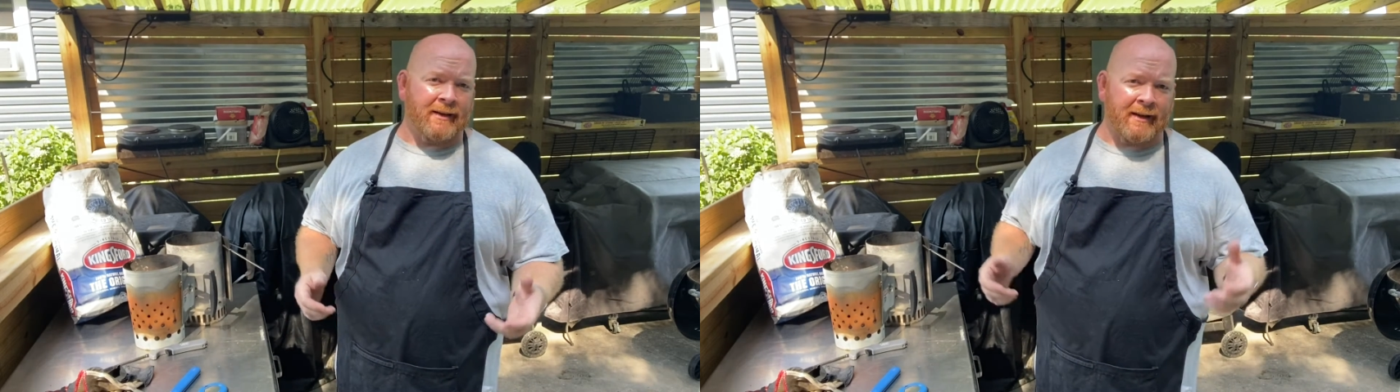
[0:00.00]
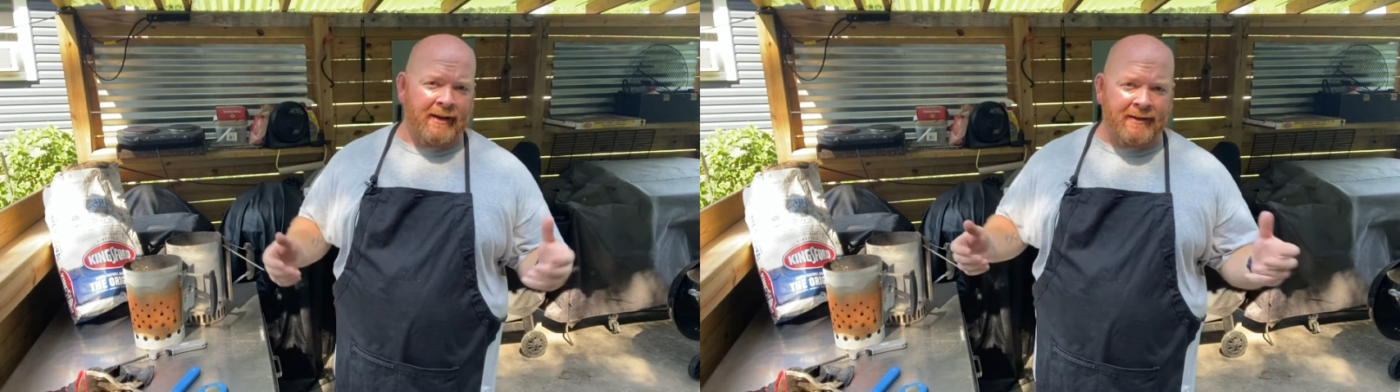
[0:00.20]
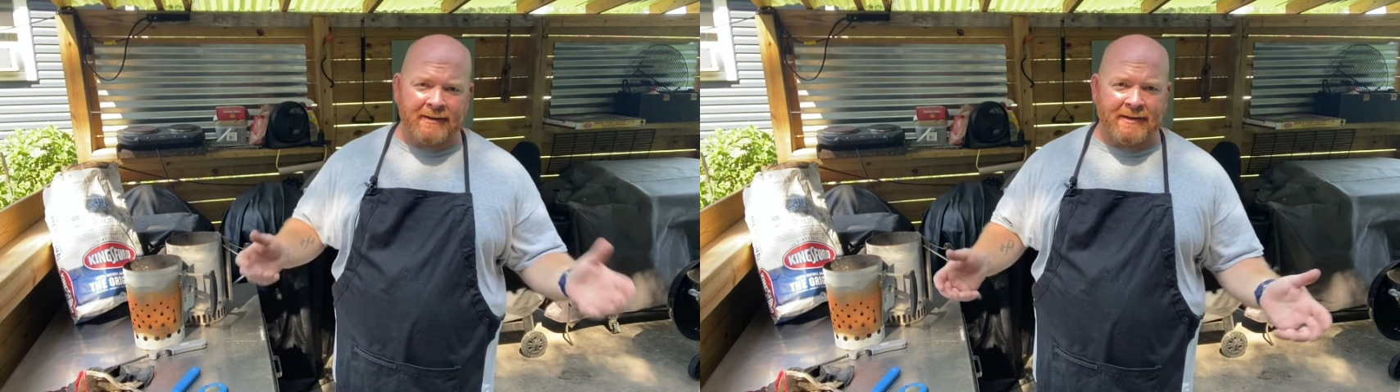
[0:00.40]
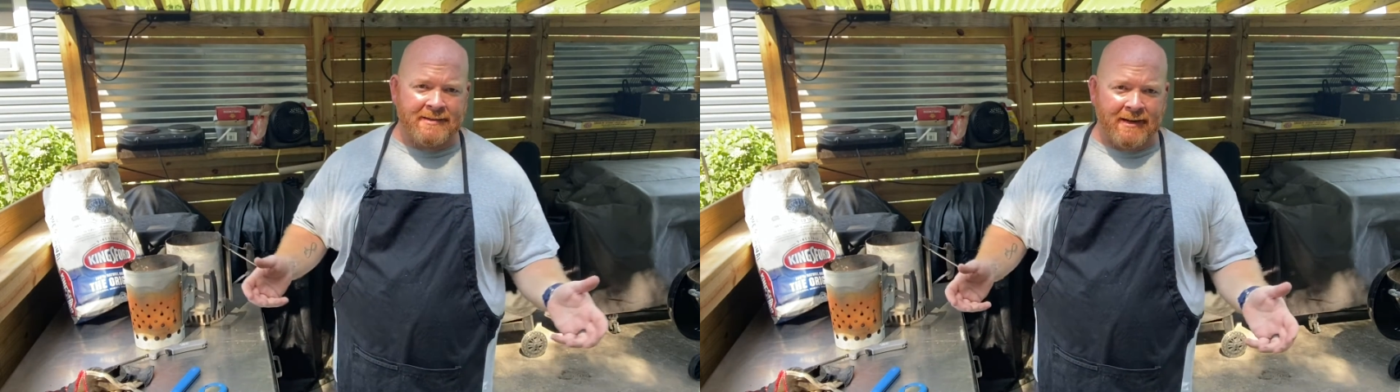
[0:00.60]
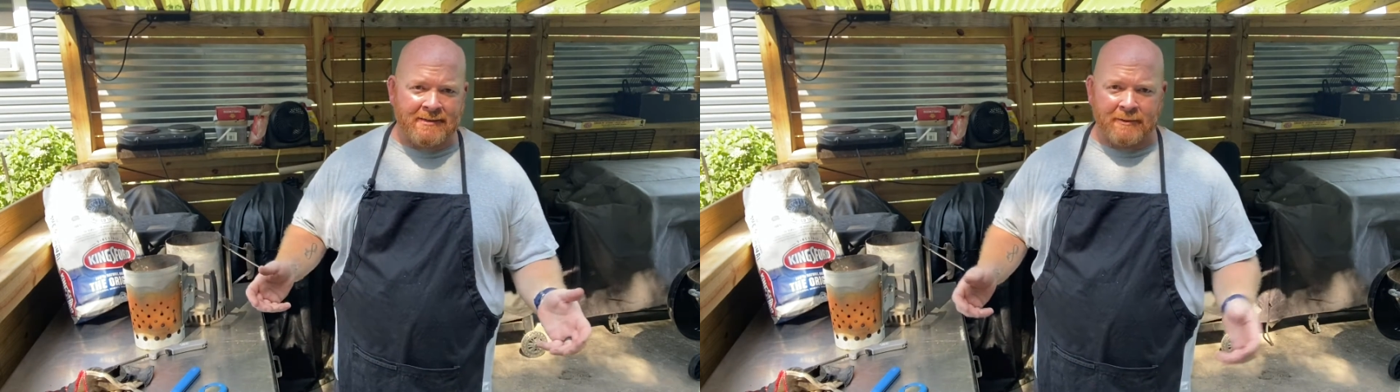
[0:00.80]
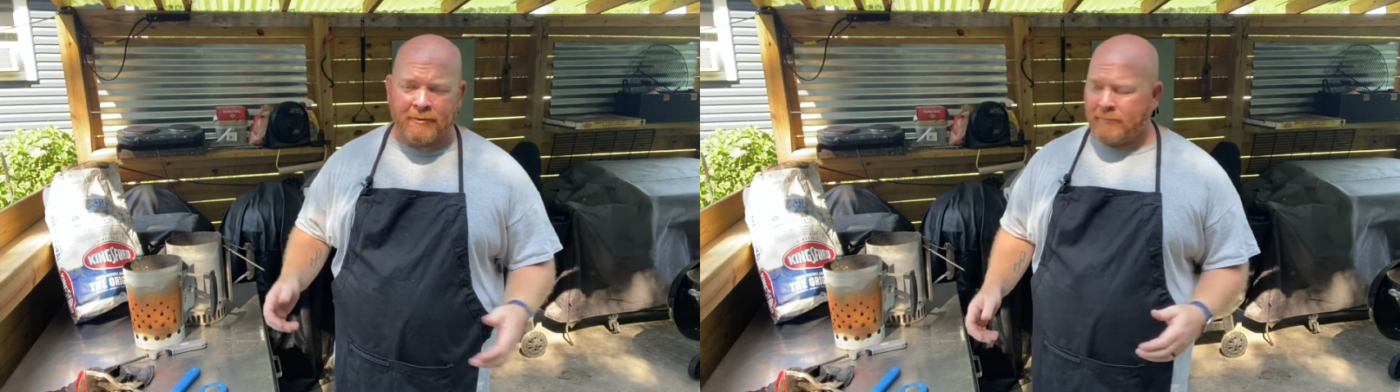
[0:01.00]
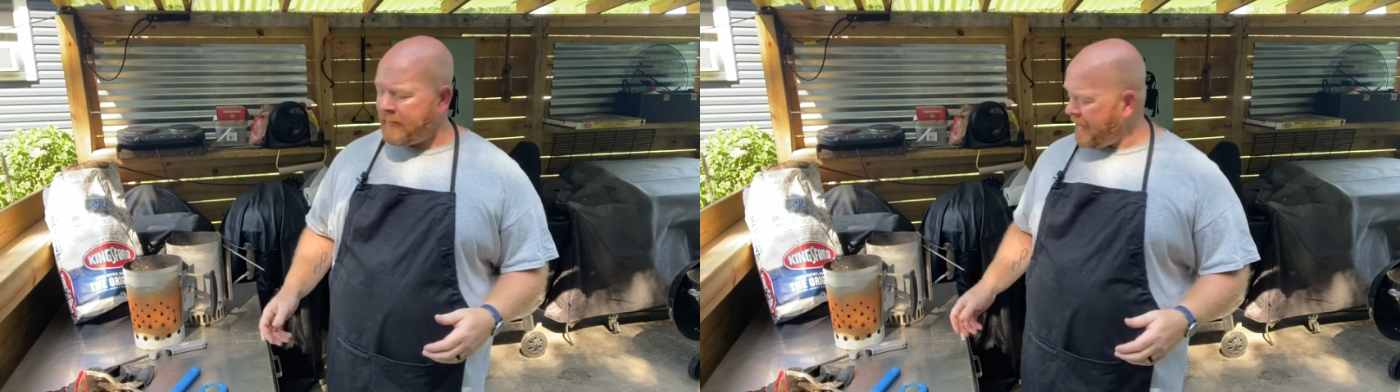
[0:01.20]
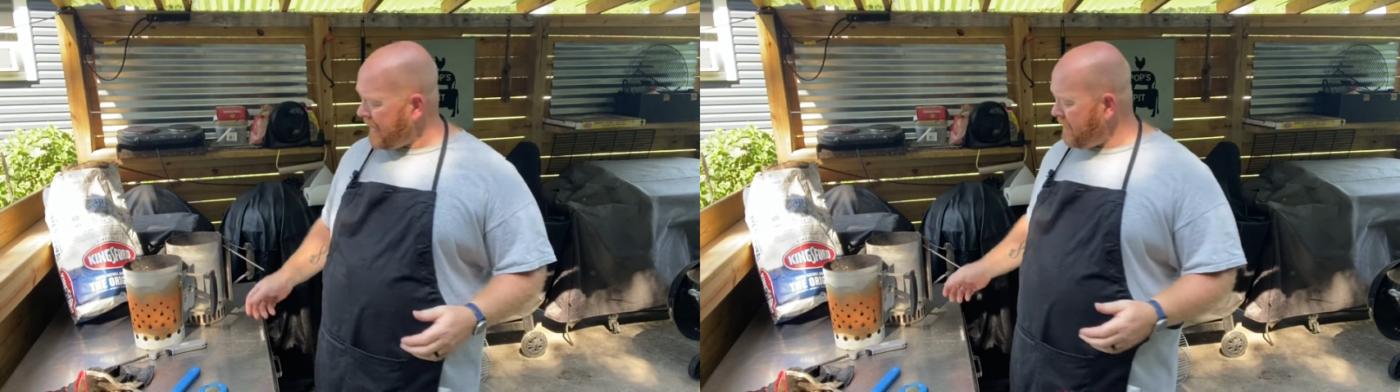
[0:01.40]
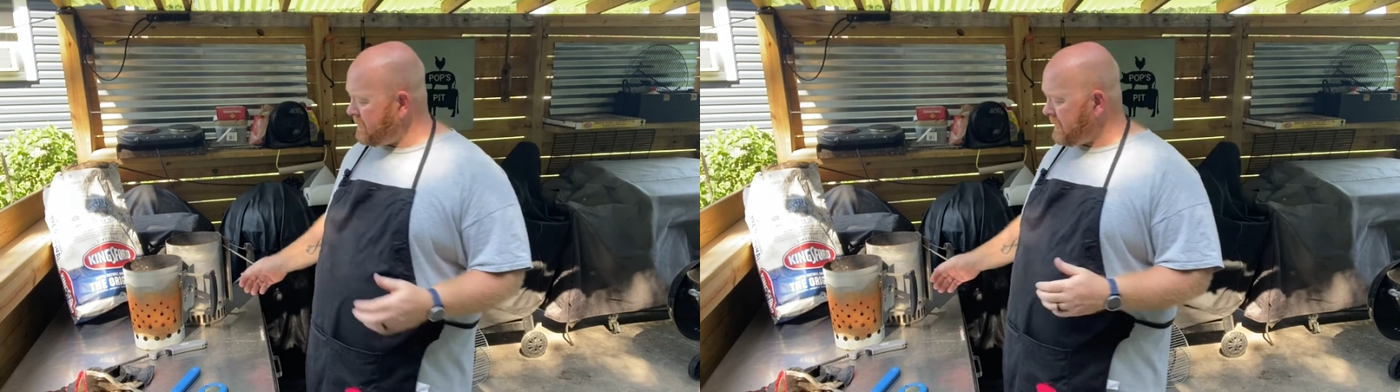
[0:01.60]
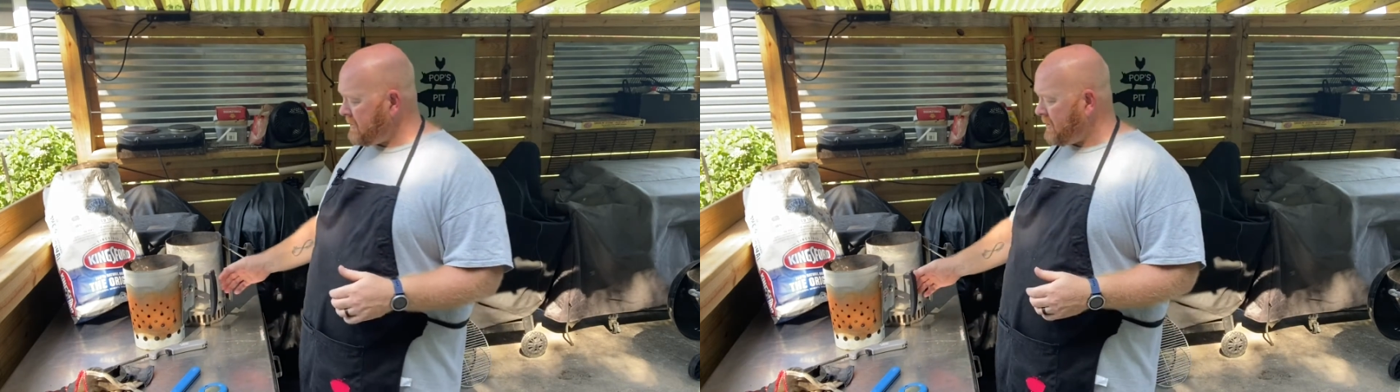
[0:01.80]
It's that simple. But I
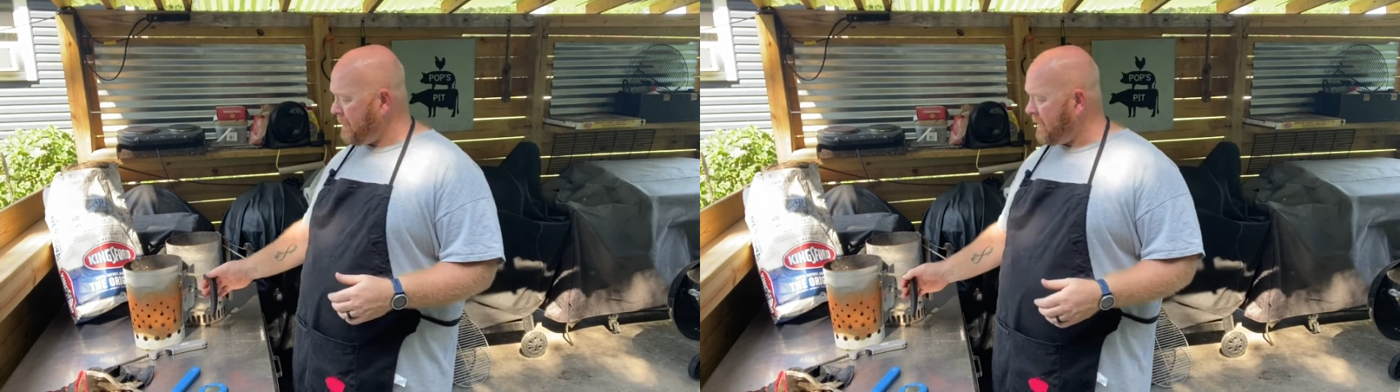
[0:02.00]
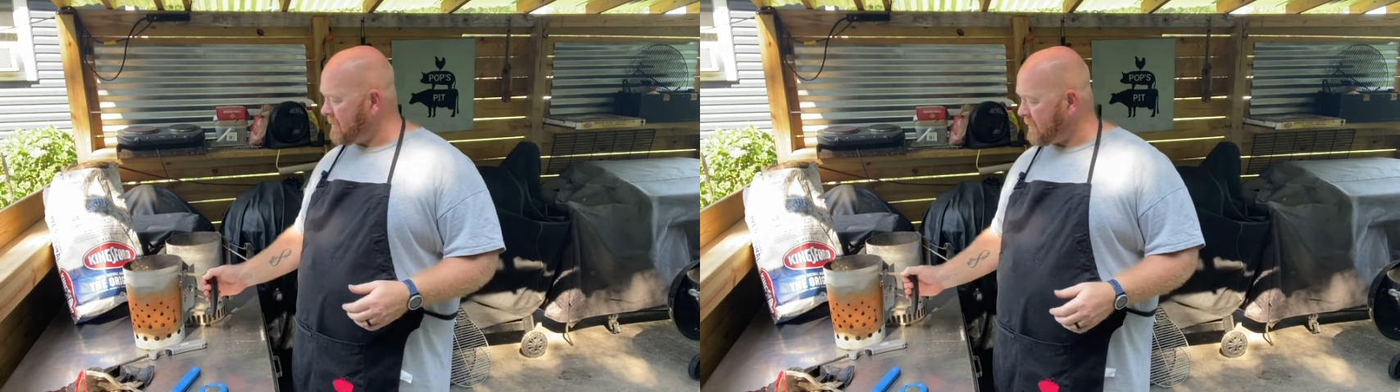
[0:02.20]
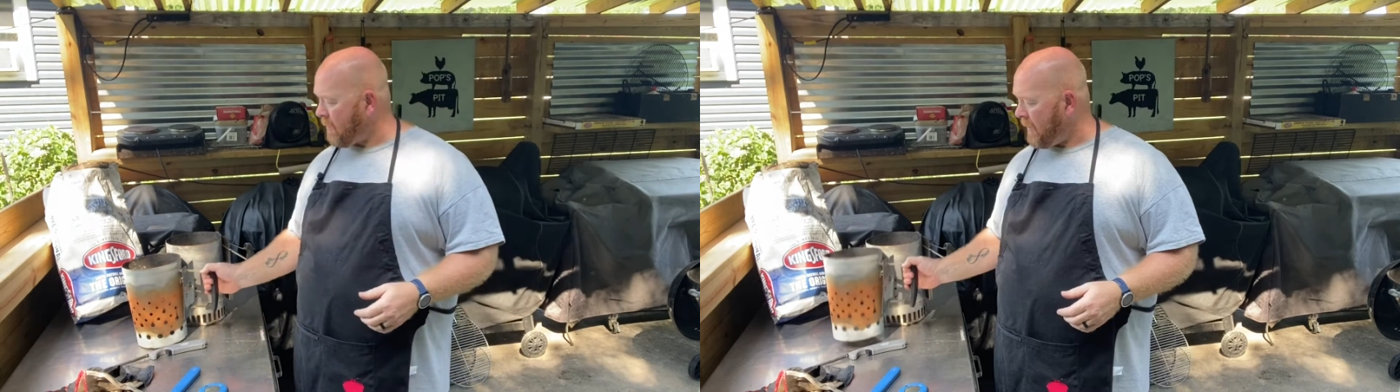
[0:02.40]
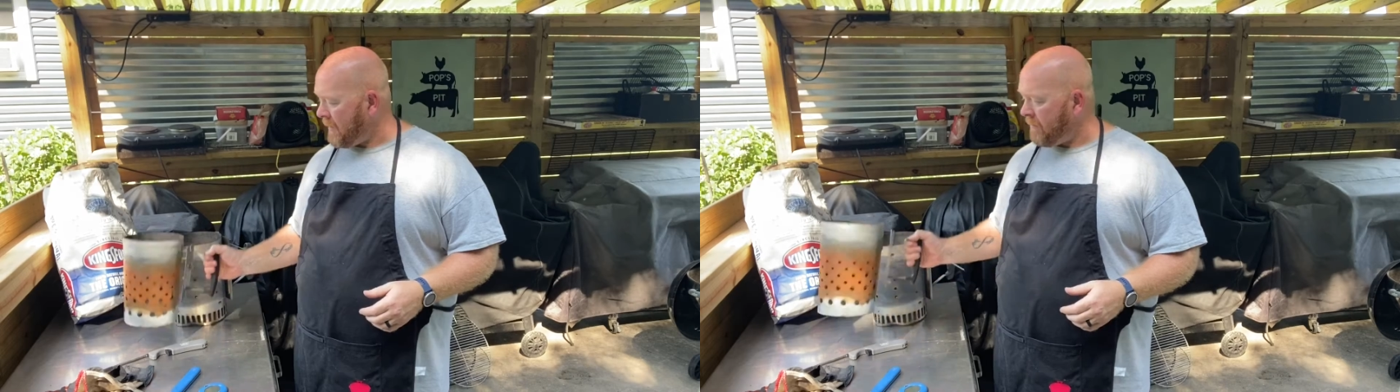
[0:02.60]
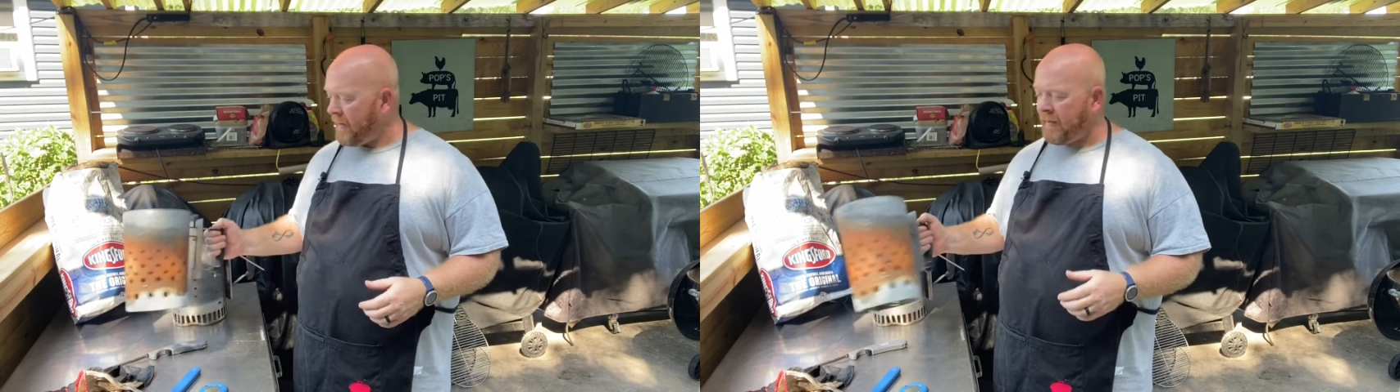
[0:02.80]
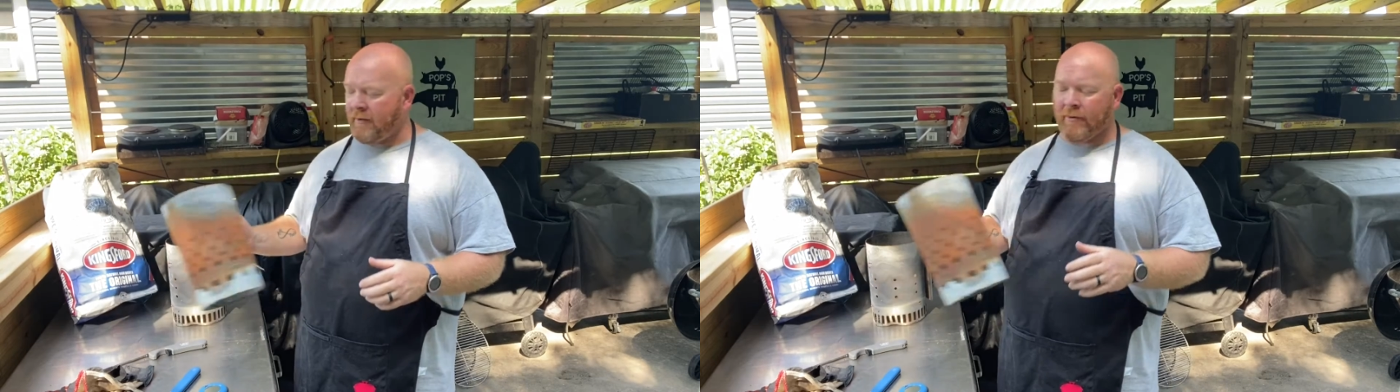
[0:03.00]
use these chimneys quite a bit.